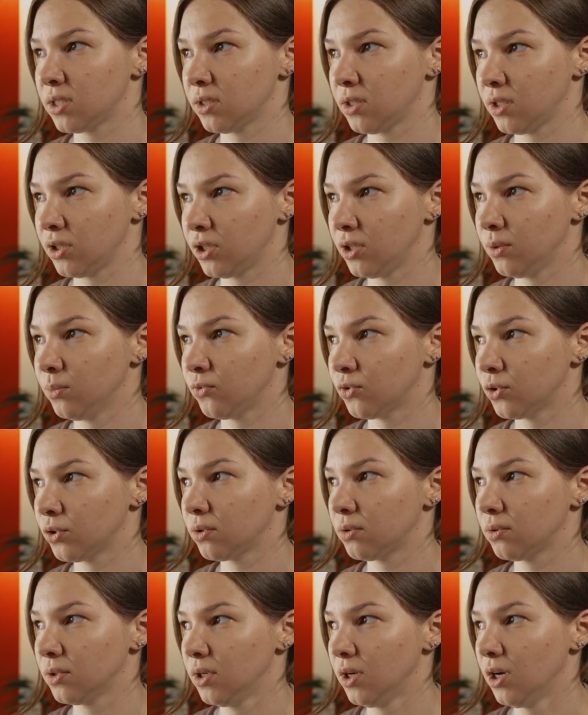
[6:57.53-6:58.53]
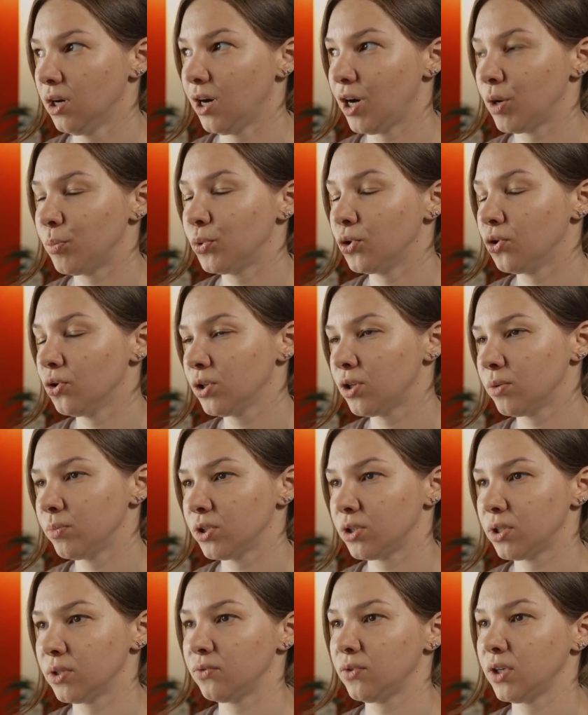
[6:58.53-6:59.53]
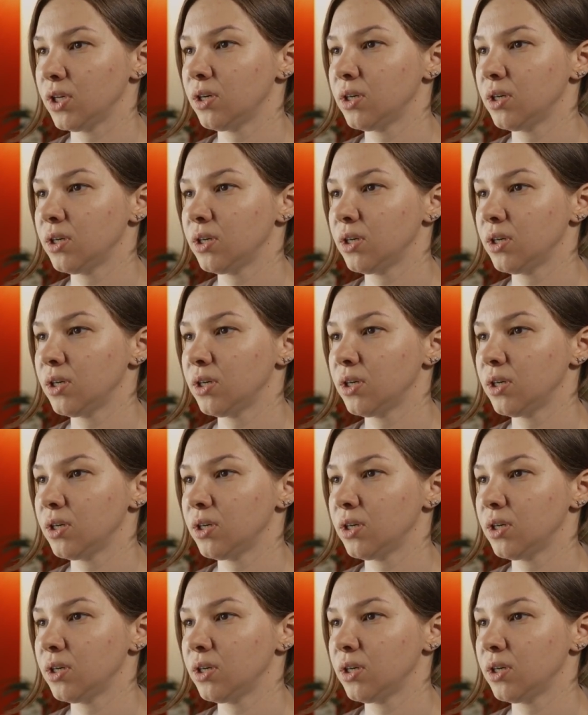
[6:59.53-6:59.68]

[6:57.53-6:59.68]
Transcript: Find the master who will become the strongest